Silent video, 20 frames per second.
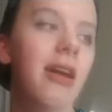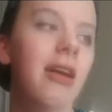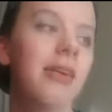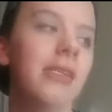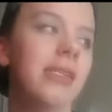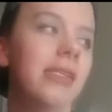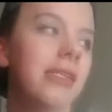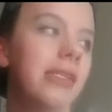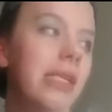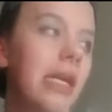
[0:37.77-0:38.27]

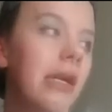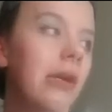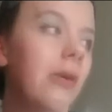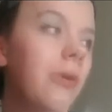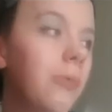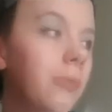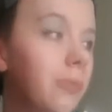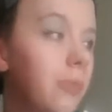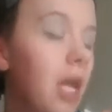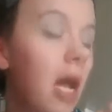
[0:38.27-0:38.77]

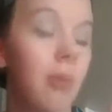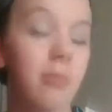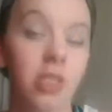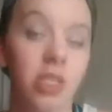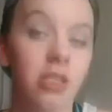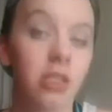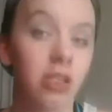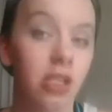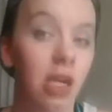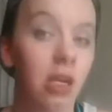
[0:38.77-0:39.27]
So I'm just
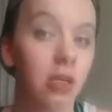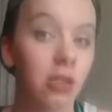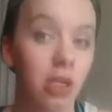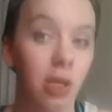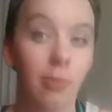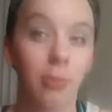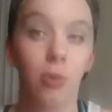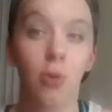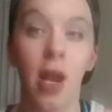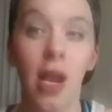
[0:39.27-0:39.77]
going to
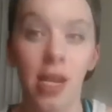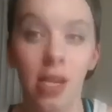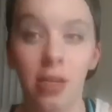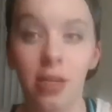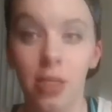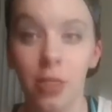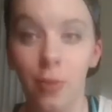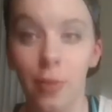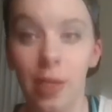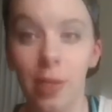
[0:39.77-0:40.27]
jump right
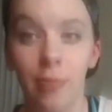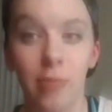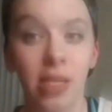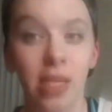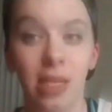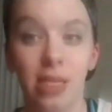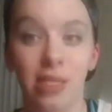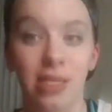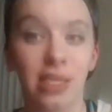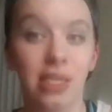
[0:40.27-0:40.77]
into it
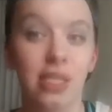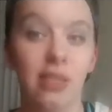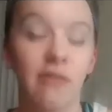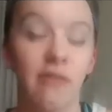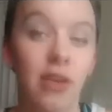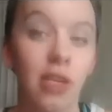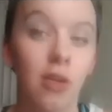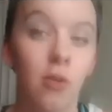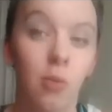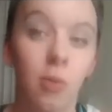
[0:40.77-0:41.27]
because this
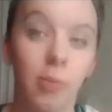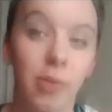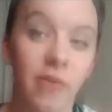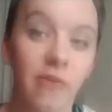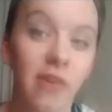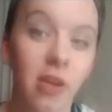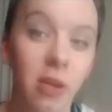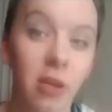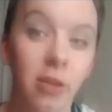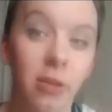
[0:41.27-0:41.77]
video will be
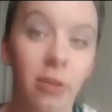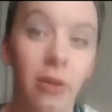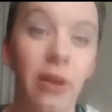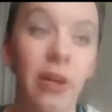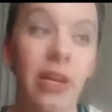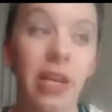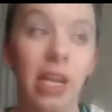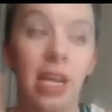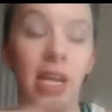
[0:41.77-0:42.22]
very long,